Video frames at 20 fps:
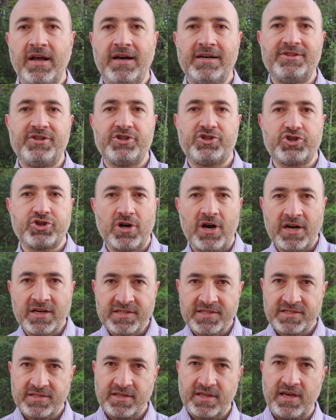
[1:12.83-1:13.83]
The
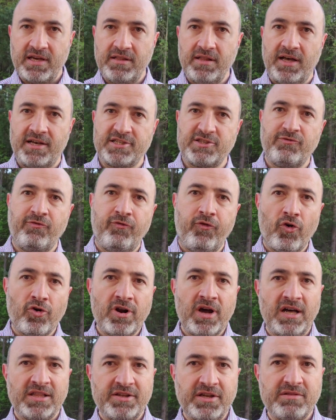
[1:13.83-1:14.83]
trucks can last
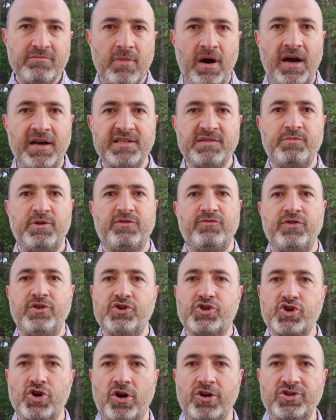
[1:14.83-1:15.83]
400 miles between
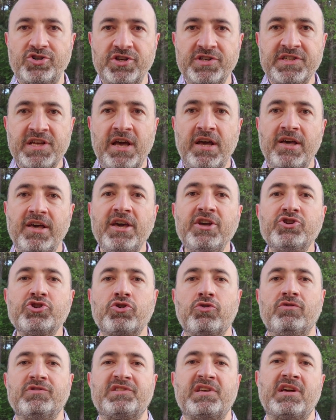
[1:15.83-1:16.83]
charges, each
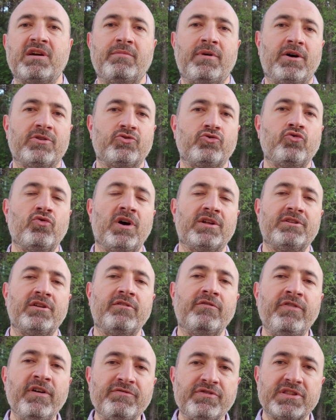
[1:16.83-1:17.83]
costing about
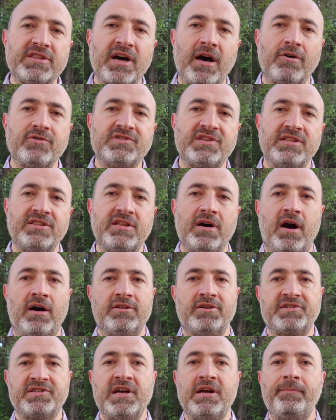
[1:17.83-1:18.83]

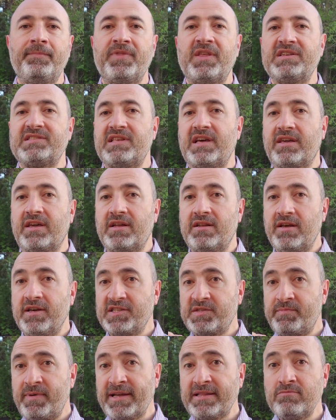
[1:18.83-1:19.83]
$250,000. Tesla can
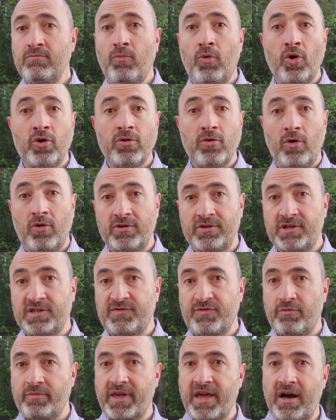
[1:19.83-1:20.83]
expect more orders
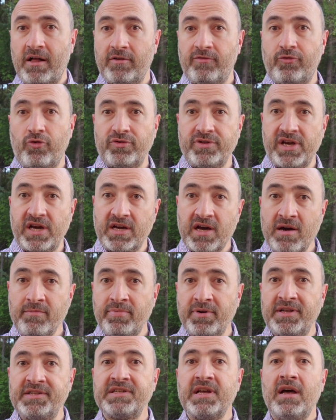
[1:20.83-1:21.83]
from California
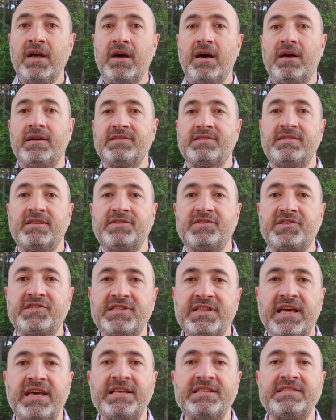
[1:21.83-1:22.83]
companies as the
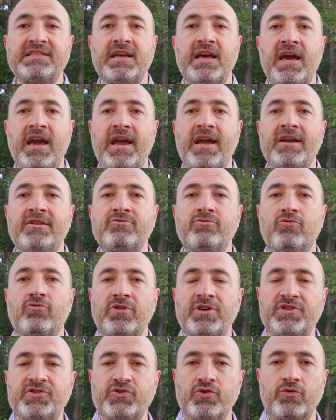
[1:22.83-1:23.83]
state's Air
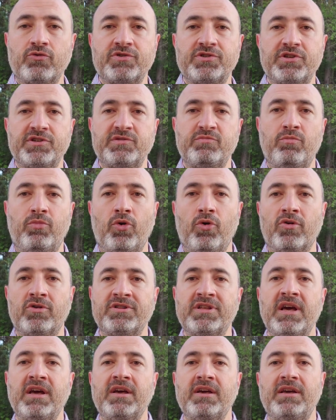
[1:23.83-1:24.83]
Resources Board
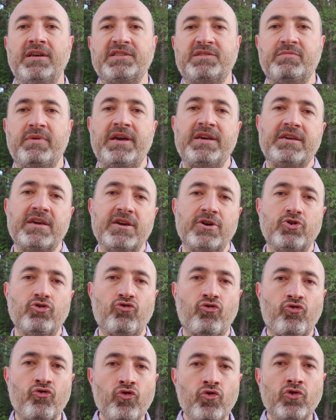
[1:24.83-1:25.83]
is making a
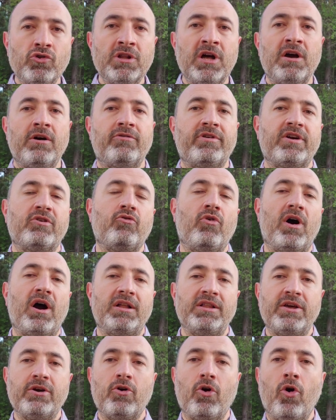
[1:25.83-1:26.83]
rule
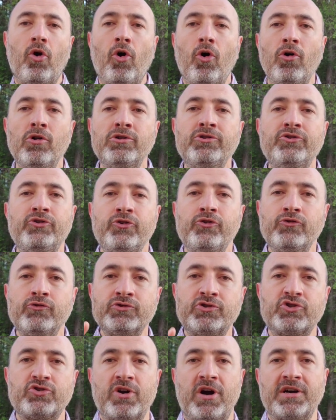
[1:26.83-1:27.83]
requiring all new
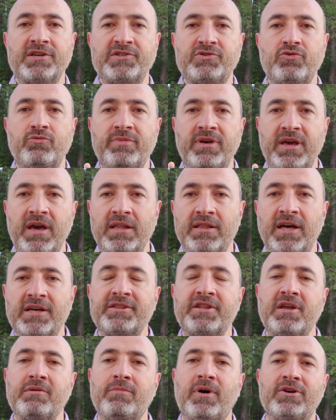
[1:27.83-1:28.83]
trucks to be
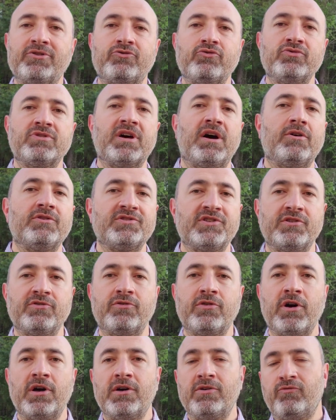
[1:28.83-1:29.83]
electric by
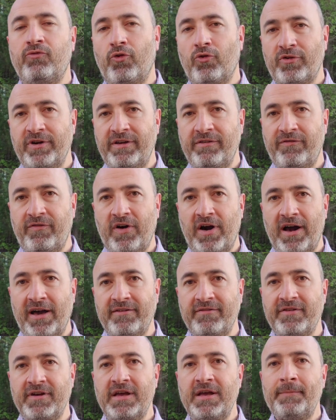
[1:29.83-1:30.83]

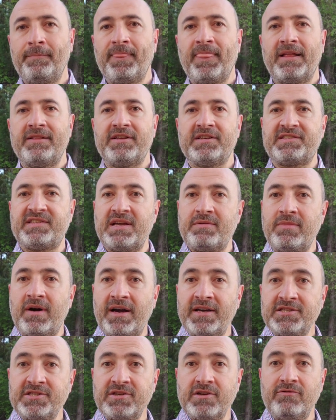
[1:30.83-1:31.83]
2045. The
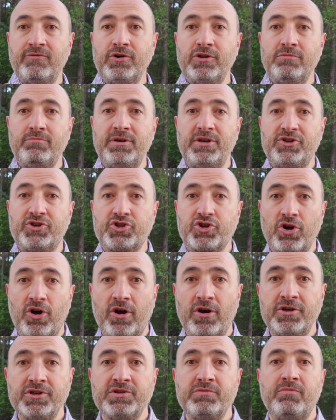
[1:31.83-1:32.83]
semis will be
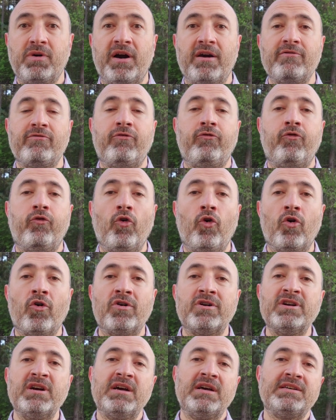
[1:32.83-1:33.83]
charged by
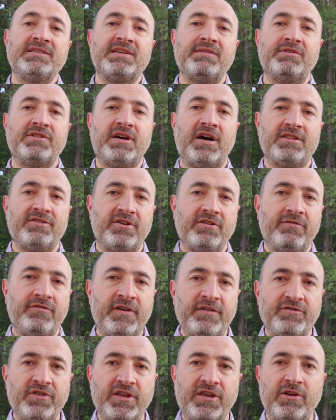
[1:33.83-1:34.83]
four
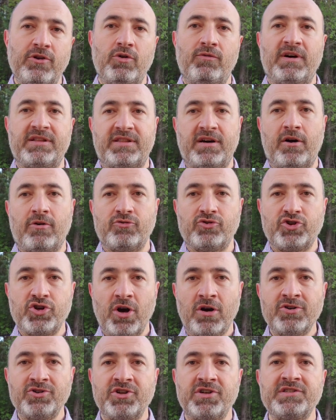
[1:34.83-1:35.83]
750 kilowatt hour
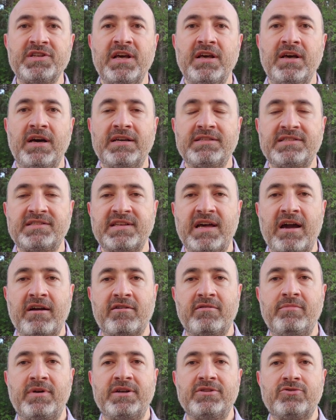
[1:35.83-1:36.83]
chargers at
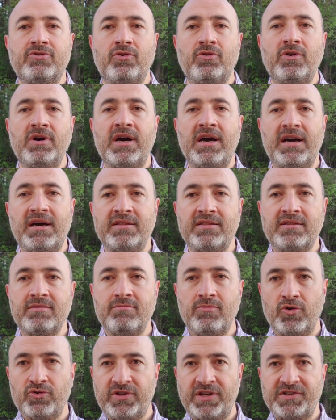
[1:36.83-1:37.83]
Sacramento and
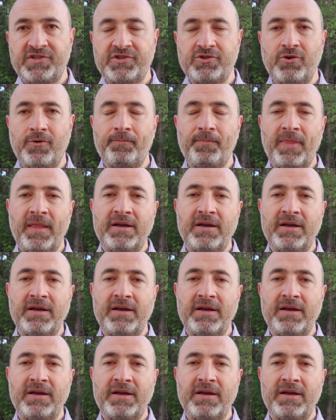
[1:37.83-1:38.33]
Modesto.